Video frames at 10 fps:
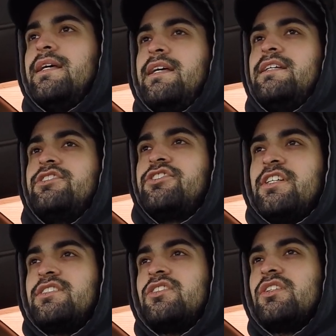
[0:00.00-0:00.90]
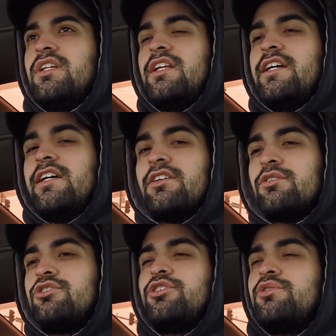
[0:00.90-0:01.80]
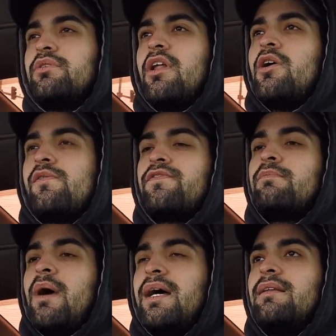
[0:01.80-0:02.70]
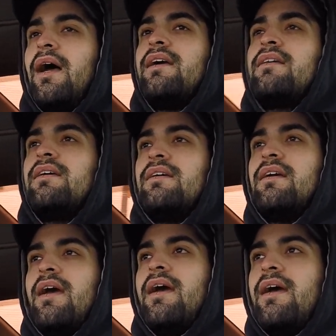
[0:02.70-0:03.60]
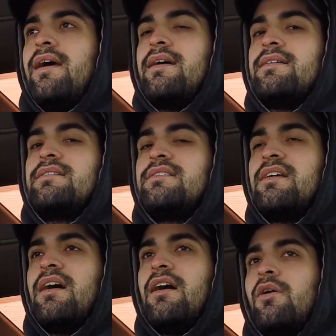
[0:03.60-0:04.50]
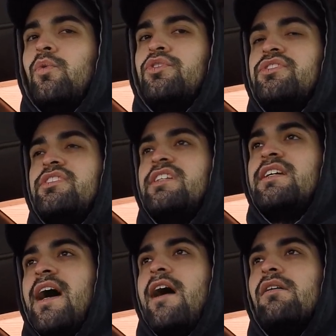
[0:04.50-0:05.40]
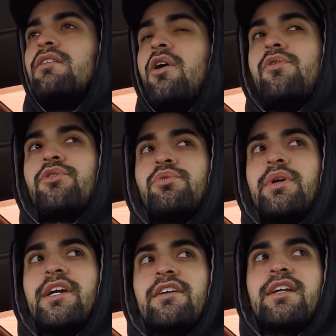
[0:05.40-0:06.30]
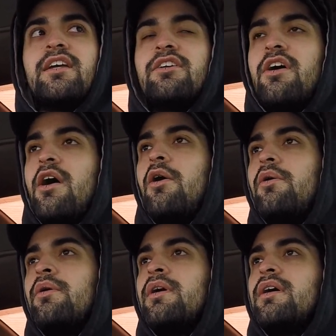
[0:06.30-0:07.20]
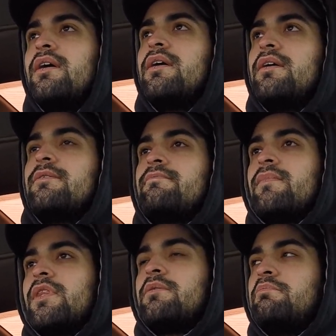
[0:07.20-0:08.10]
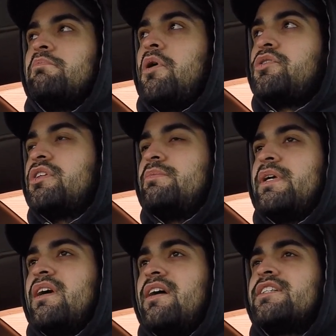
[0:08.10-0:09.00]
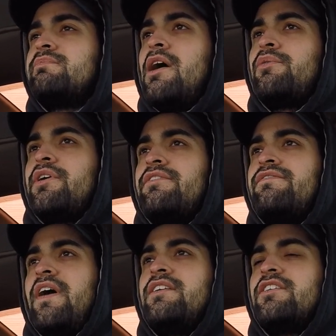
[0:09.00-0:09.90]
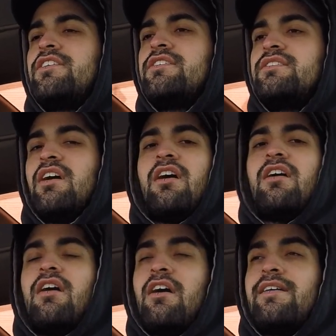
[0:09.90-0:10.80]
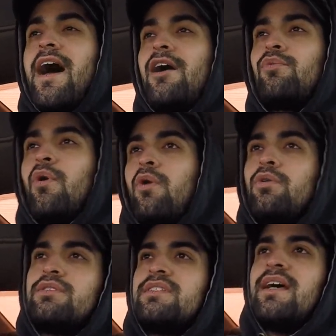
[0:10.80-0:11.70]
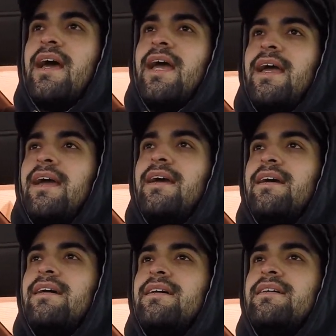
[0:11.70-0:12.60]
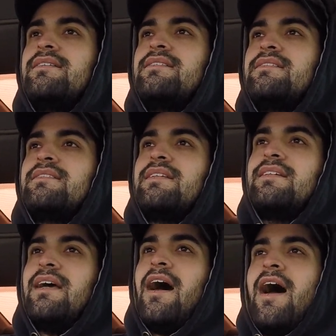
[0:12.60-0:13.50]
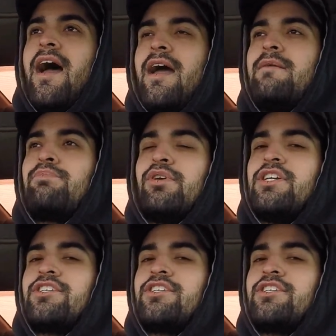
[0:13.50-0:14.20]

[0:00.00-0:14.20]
It's just a little too low for my liking, and we'll see how low the rear can go, mostly because my rear fenders are not rolled and I'm pretty